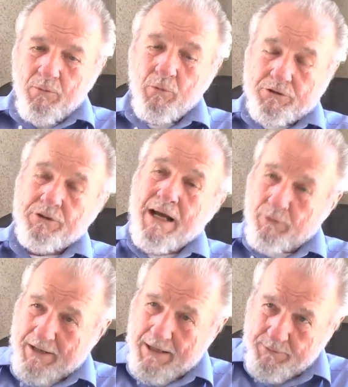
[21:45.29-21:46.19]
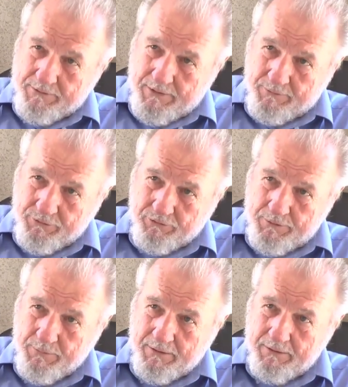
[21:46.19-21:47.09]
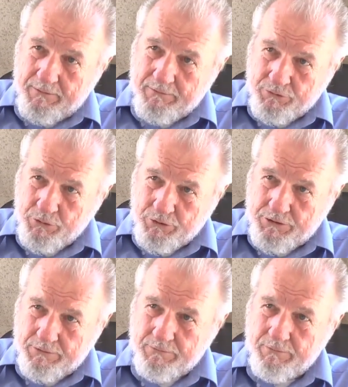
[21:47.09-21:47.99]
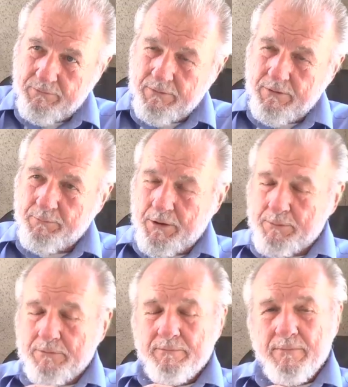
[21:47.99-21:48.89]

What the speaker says: which are now inhabited, obviously, by Jewish people.